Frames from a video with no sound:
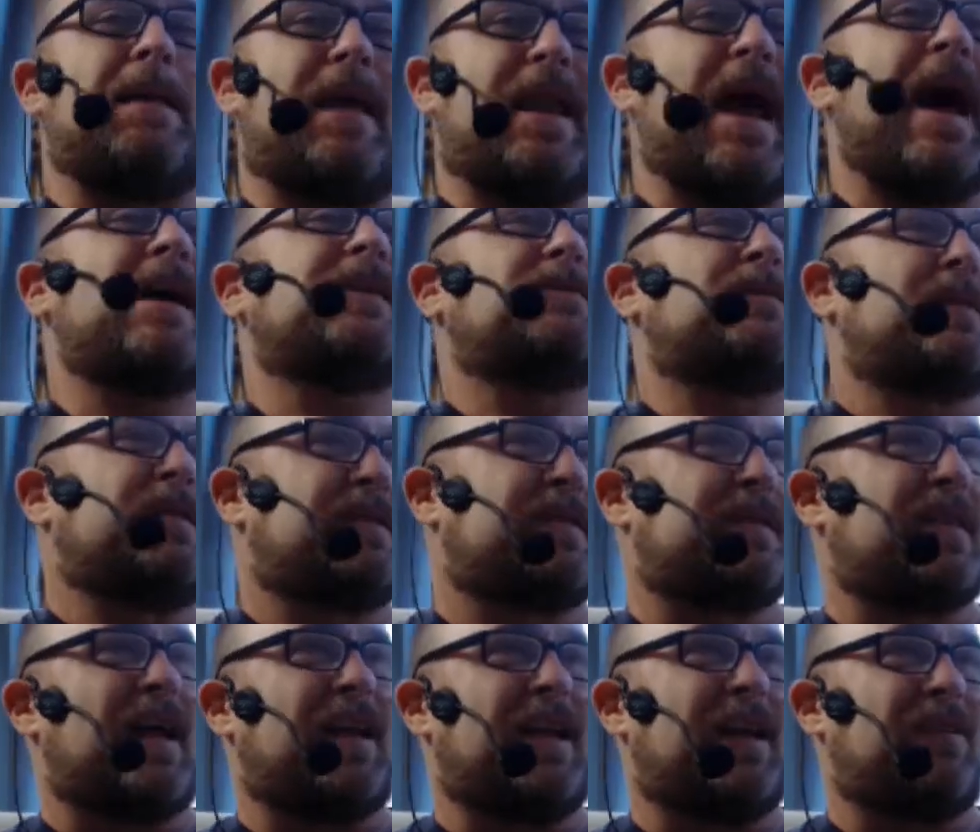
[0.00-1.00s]
that has been
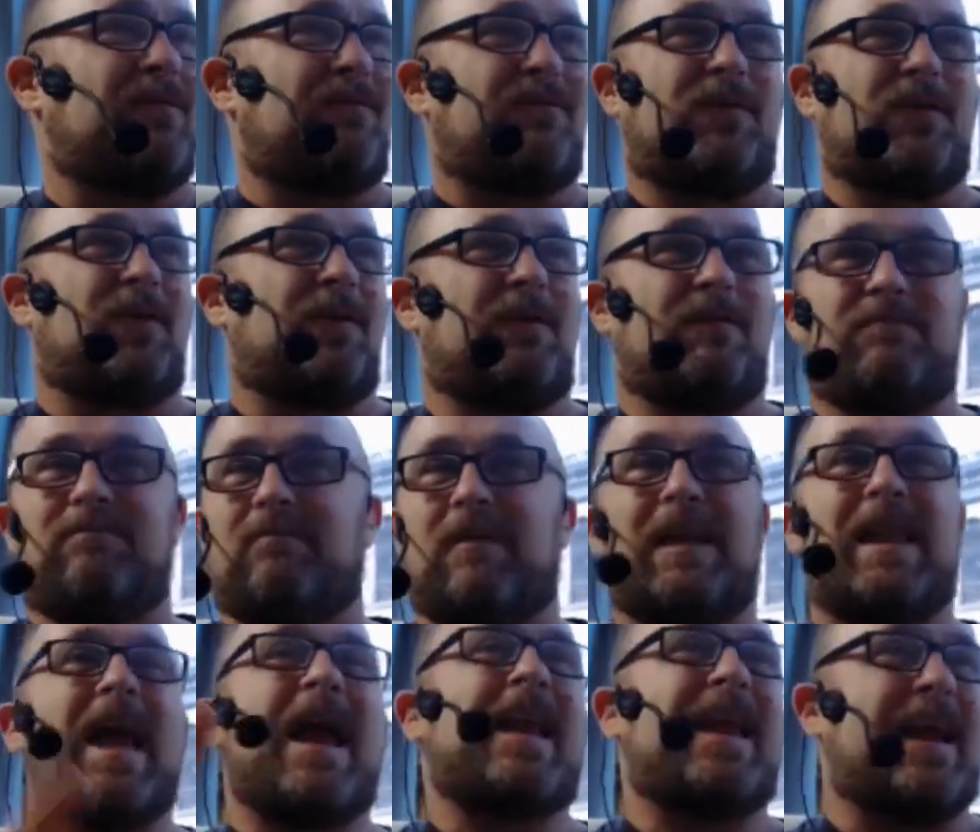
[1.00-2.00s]
studied for
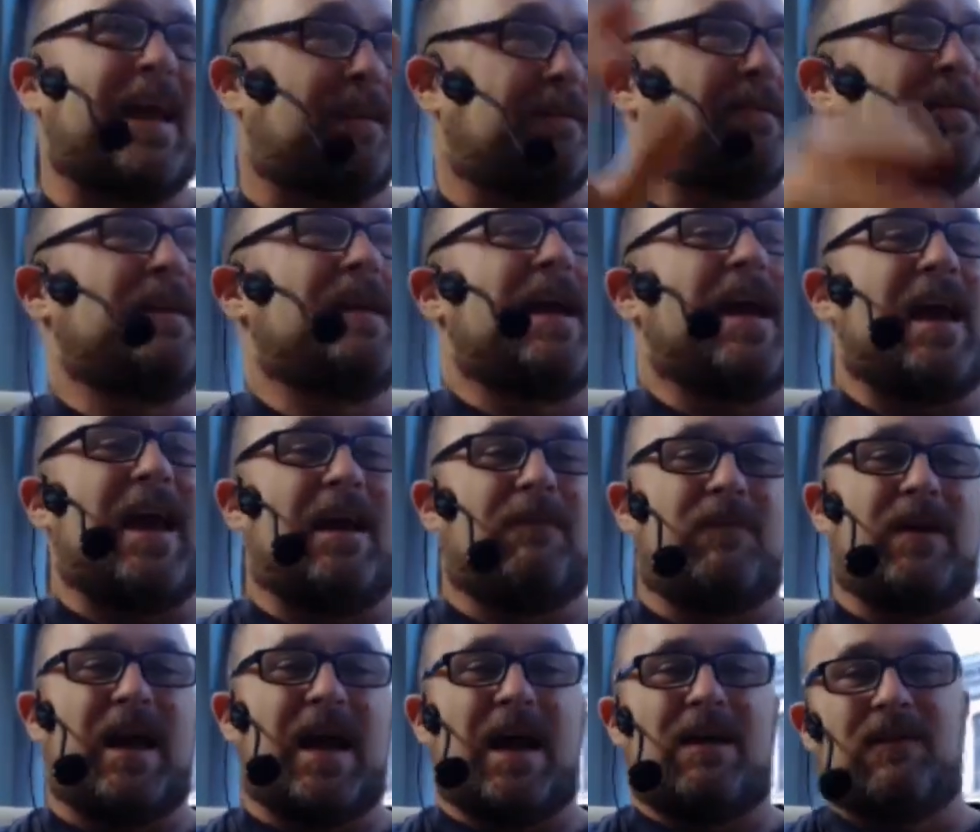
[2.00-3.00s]
millennia. Yeah. And
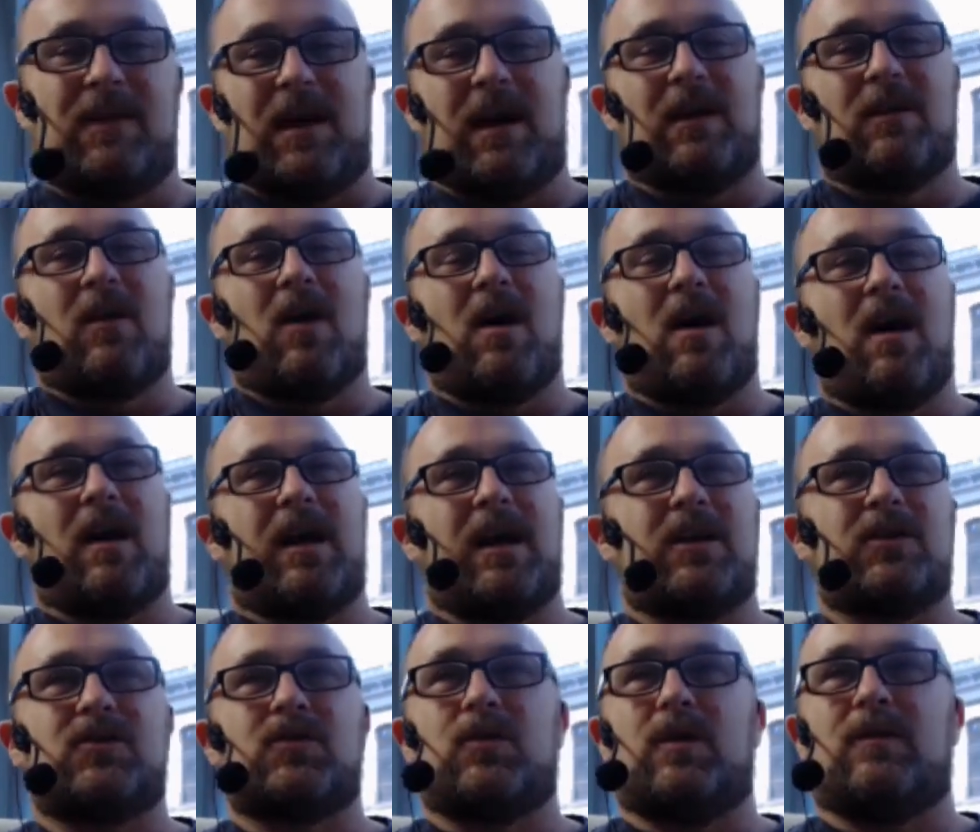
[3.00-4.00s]
we have a, a, long
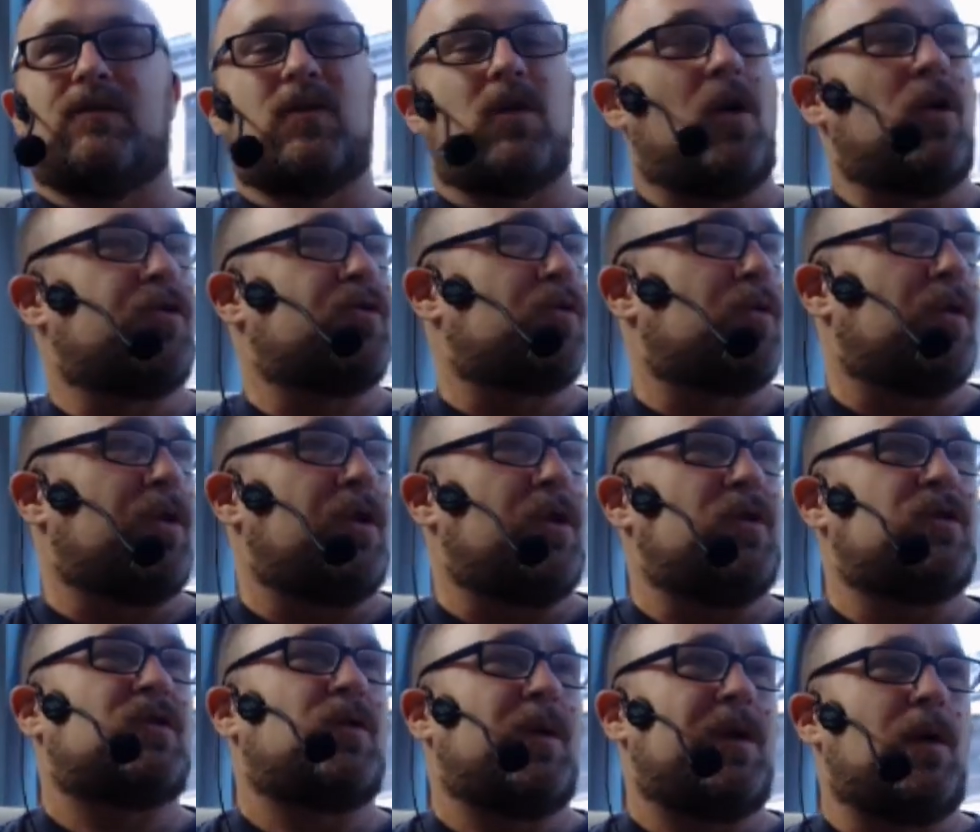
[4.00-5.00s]
history of cultural
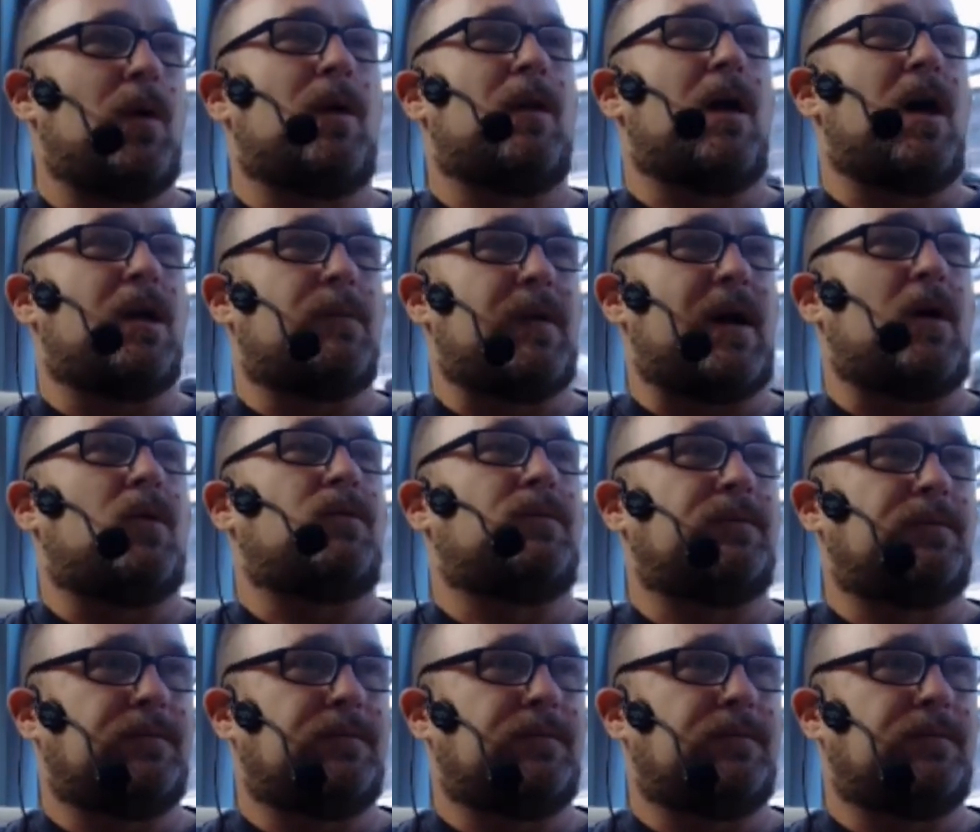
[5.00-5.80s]
use, so we know a lot about.